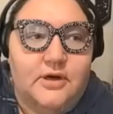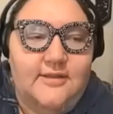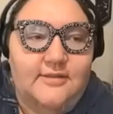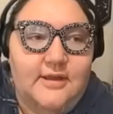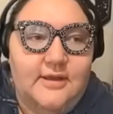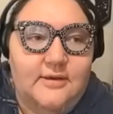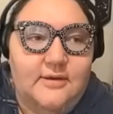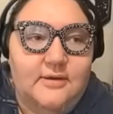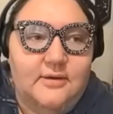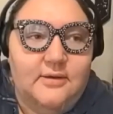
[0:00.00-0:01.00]
I think
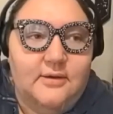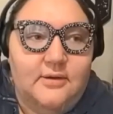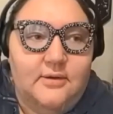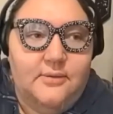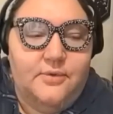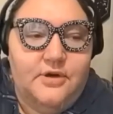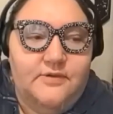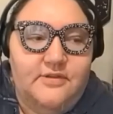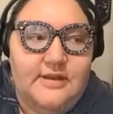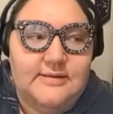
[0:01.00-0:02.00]
one of
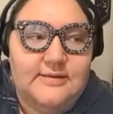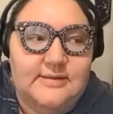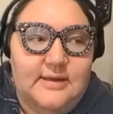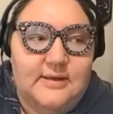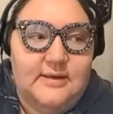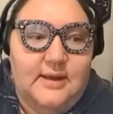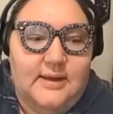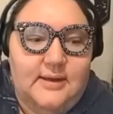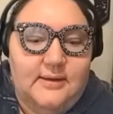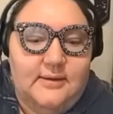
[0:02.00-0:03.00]
the things that
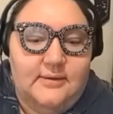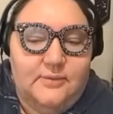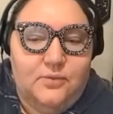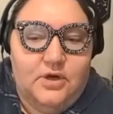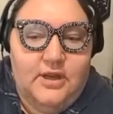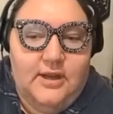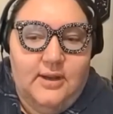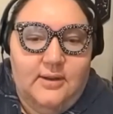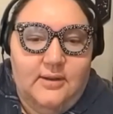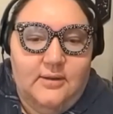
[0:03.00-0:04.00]
that
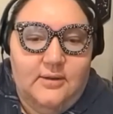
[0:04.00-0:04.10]
working